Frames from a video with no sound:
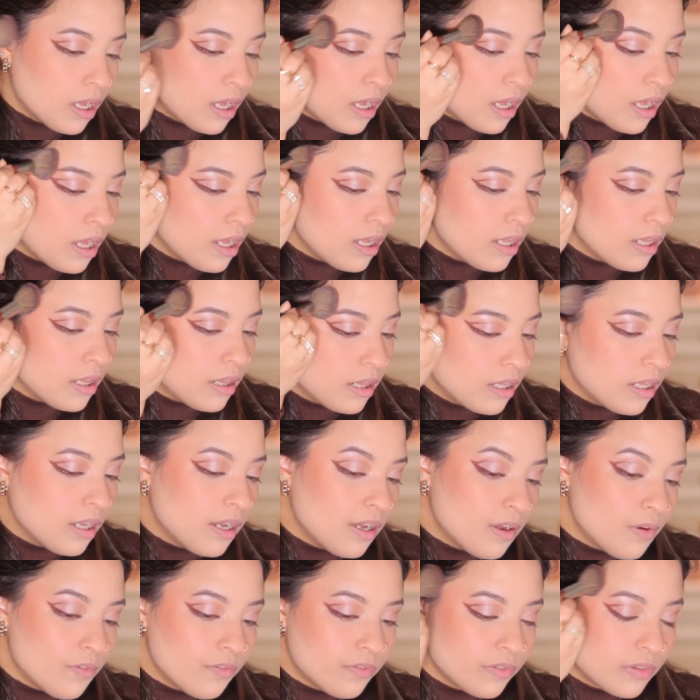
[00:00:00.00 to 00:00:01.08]
I
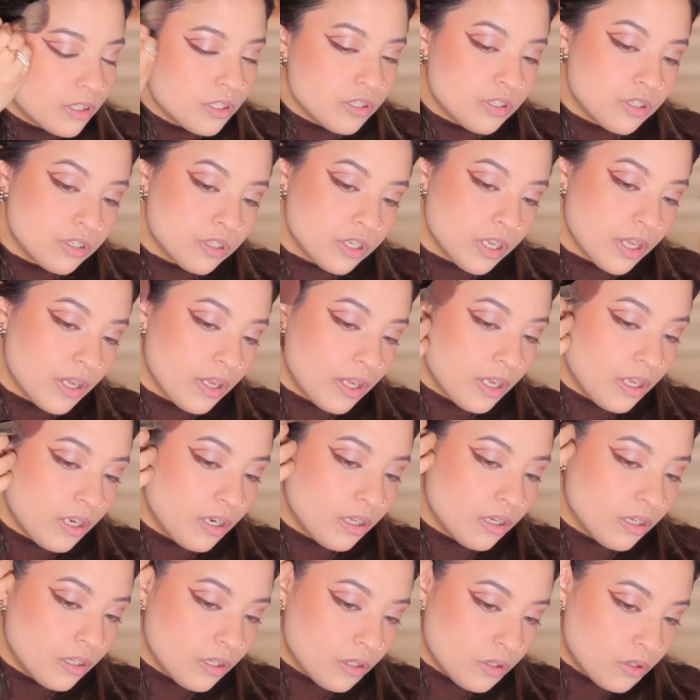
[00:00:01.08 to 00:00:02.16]
love the shade
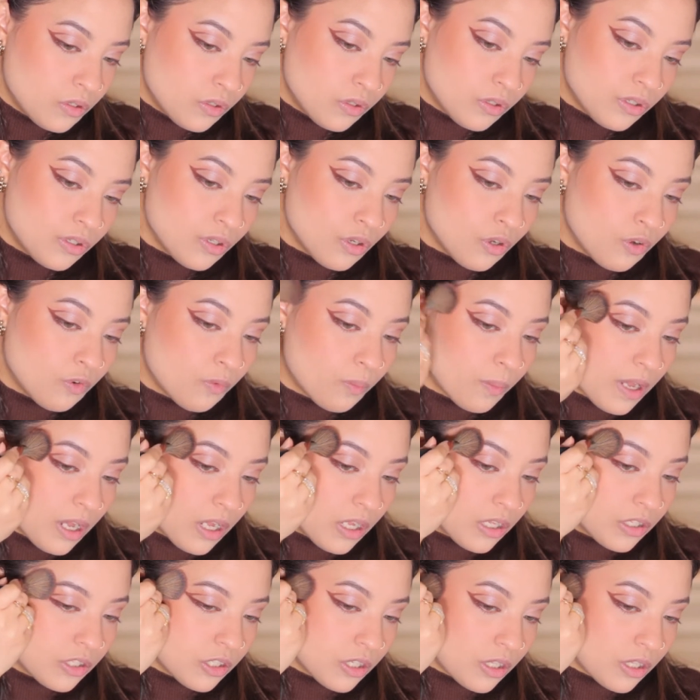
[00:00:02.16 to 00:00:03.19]
so much.